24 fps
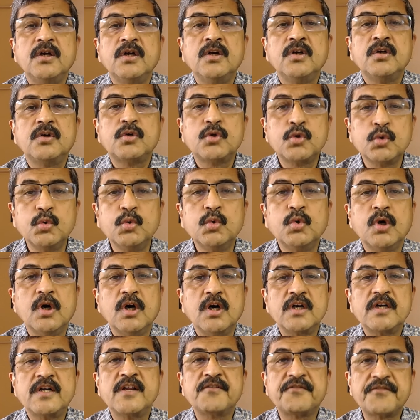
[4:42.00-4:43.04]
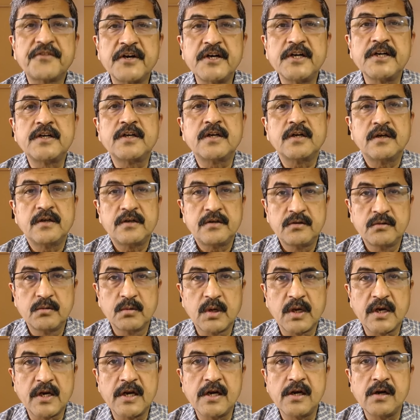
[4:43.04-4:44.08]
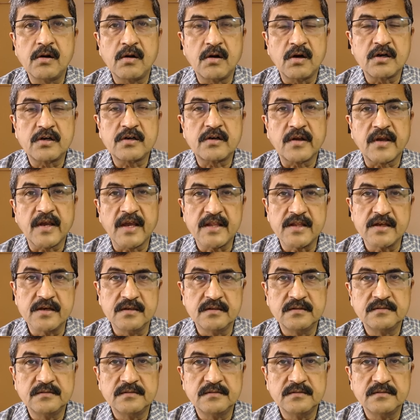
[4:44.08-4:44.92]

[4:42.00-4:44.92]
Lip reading: to a different URL altogether.